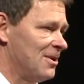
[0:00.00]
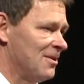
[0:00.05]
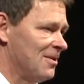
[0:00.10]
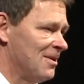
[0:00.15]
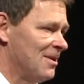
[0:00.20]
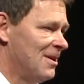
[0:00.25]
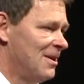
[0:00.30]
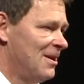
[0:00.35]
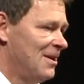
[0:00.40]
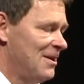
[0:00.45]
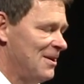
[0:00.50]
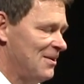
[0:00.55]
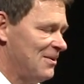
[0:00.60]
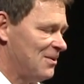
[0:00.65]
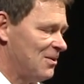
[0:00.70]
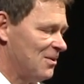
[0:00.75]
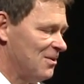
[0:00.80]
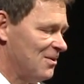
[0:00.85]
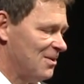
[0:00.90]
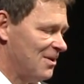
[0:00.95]
And,
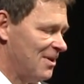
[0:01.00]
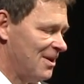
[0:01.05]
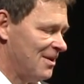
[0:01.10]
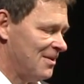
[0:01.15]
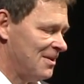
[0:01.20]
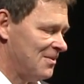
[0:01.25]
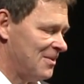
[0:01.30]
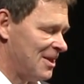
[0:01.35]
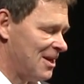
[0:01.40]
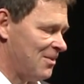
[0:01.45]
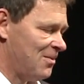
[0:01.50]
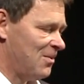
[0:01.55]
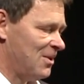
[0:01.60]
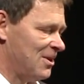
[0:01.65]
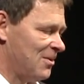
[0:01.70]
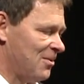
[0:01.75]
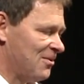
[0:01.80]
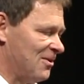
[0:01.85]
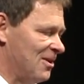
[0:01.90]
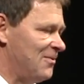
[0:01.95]
to, and when, I,
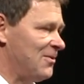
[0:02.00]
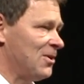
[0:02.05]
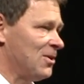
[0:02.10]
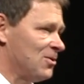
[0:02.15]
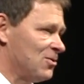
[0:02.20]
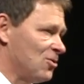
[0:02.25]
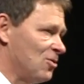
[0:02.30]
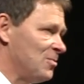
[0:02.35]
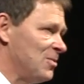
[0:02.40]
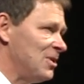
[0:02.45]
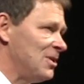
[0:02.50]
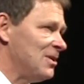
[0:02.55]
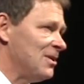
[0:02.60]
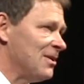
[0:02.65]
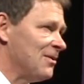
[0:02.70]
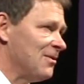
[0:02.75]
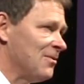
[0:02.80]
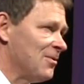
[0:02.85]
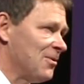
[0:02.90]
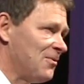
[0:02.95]
when I was living in Germany,
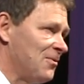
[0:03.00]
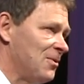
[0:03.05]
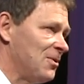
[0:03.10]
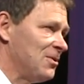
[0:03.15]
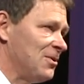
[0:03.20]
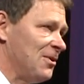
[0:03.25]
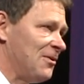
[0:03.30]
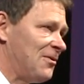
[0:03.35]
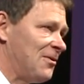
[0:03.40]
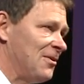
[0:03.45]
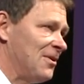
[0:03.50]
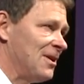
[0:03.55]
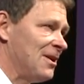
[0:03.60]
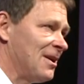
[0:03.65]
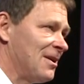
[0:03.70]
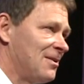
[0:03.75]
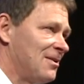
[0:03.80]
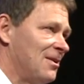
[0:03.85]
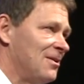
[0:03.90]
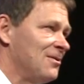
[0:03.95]
it, it, was very distant,
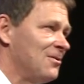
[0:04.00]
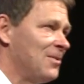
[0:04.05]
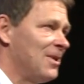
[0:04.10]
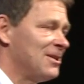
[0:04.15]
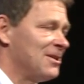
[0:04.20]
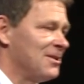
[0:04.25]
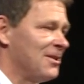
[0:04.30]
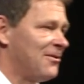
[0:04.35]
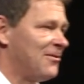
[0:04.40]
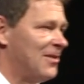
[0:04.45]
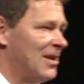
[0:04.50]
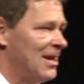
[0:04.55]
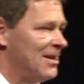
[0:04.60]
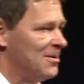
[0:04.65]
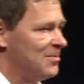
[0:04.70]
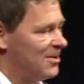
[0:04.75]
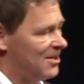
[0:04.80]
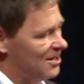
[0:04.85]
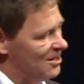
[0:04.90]
and I didn't quite understand it.